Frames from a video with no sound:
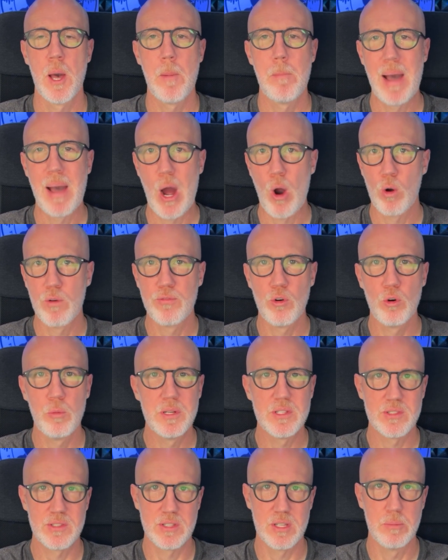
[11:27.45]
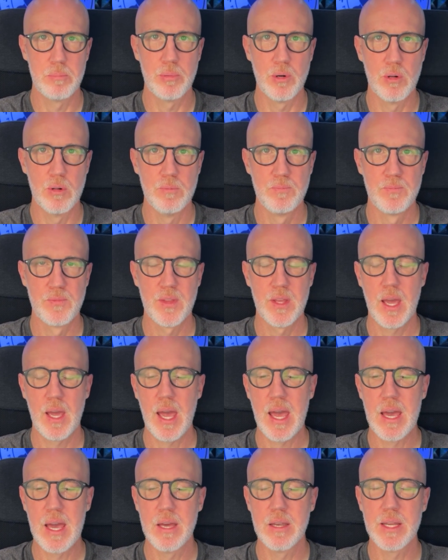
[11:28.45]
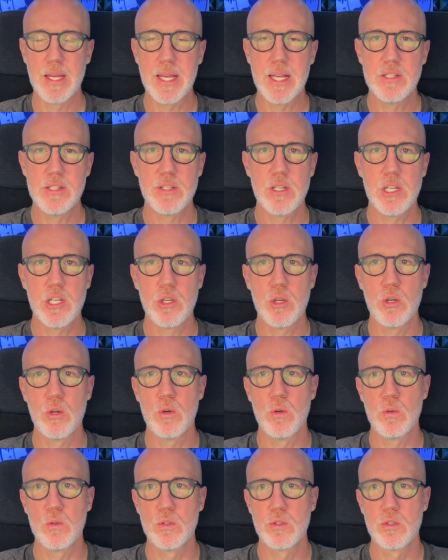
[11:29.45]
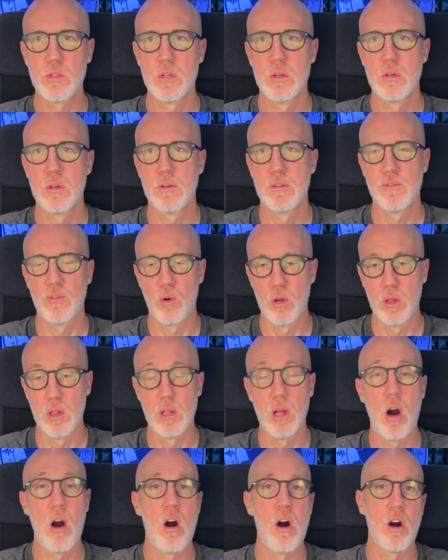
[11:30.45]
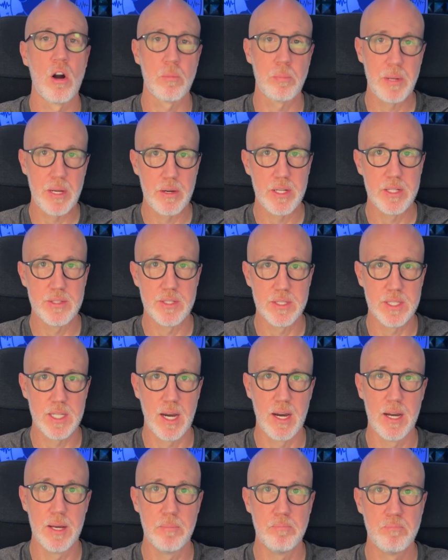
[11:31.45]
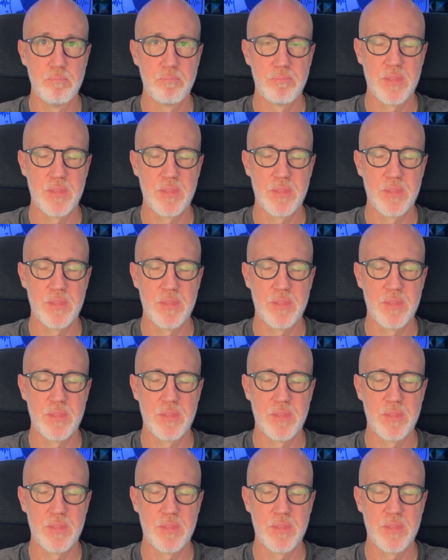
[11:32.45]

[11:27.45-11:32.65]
powerful but simple and easy to use for long periods of time.